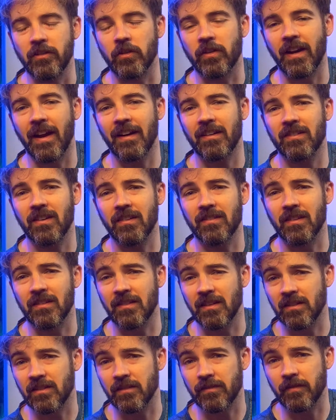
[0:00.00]
can access its
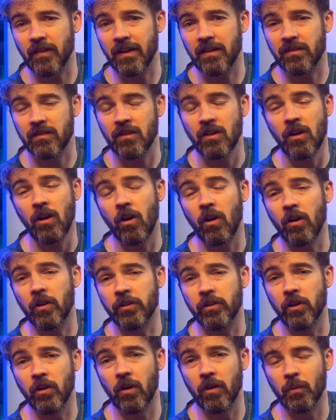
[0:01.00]
interface on
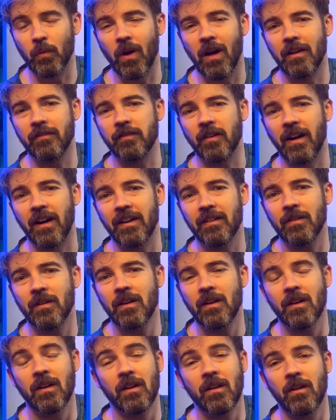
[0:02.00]
your own Wi-Fi.
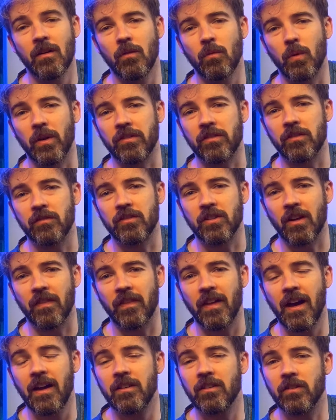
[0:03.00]
Once you've done
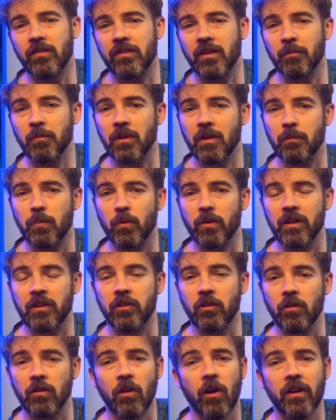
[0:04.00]
that, you simply put in
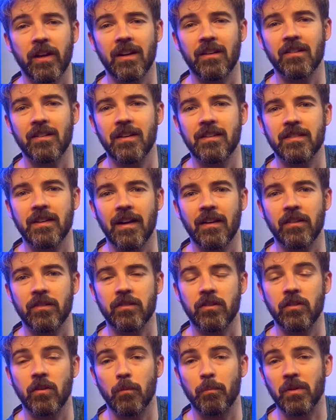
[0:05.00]
your login details
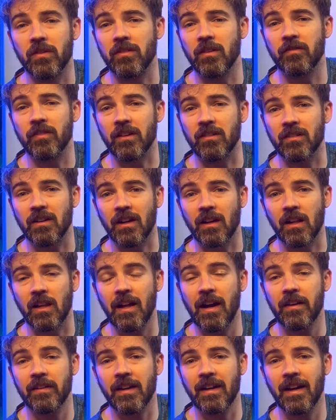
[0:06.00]
to your Pacific Sun
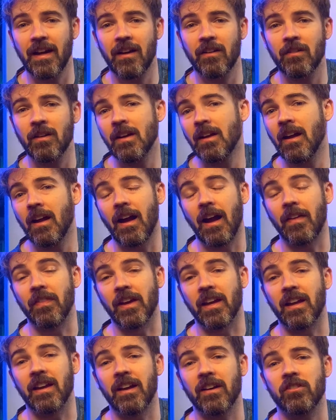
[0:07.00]
Cloud account, and the
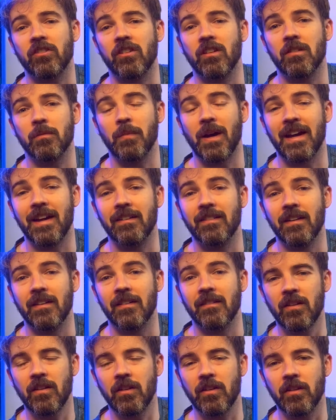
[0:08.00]
connection is made.
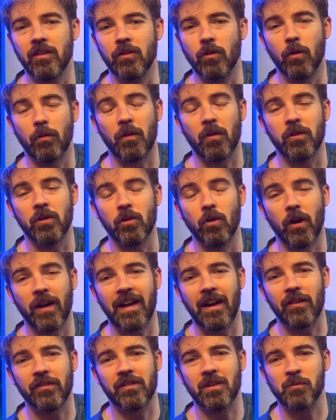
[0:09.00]
Your
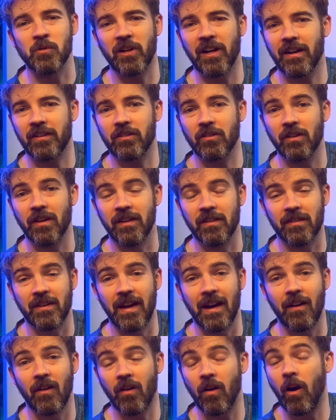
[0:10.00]
calcium reactor is
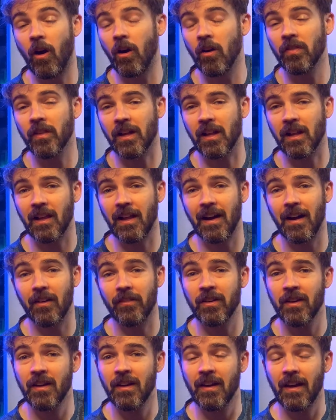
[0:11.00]
now on the
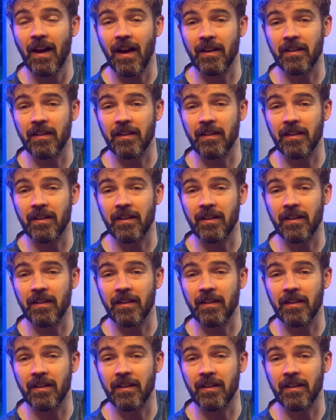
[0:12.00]
cloud, and